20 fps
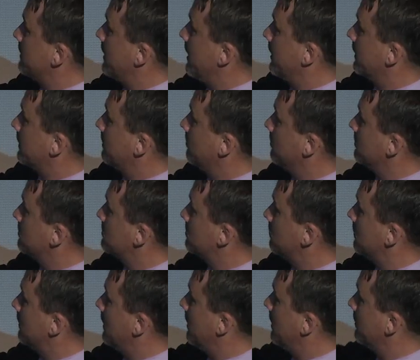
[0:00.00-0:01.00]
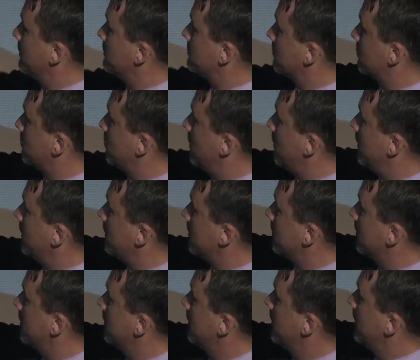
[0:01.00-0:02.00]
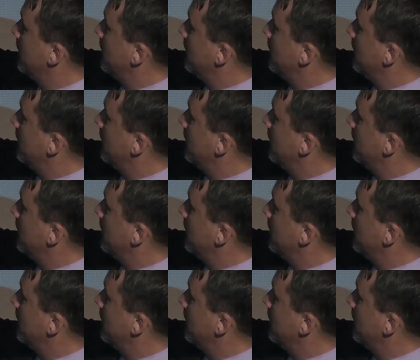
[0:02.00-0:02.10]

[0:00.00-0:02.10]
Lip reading: documents will always require